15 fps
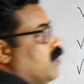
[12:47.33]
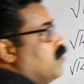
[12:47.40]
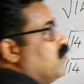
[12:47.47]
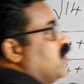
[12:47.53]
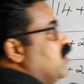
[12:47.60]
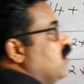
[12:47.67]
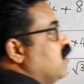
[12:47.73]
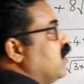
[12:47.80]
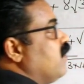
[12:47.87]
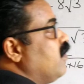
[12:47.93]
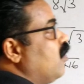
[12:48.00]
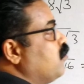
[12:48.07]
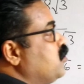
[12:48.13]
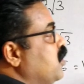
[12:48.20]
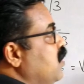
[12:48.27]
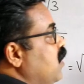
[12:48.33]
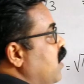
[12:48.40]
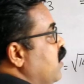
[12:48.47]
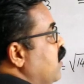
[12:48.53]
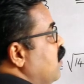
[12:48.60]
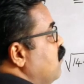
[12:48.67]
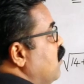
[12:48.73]
from here the given option,
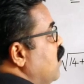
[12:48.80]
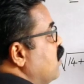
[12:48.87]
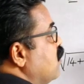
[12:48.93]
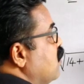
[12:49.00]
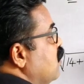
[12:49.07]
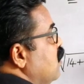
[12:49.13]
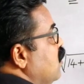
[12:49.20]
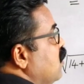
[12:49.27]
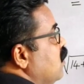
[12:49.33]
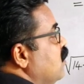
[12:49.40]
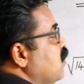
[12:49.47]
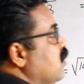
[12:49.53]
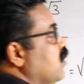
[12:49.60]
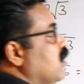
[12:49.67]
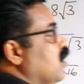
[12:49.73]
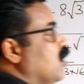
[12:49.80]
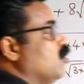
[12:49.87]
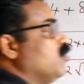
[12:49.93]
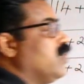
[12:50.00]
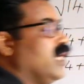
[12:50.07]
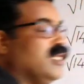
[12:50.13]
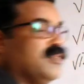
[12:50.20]
I can mark root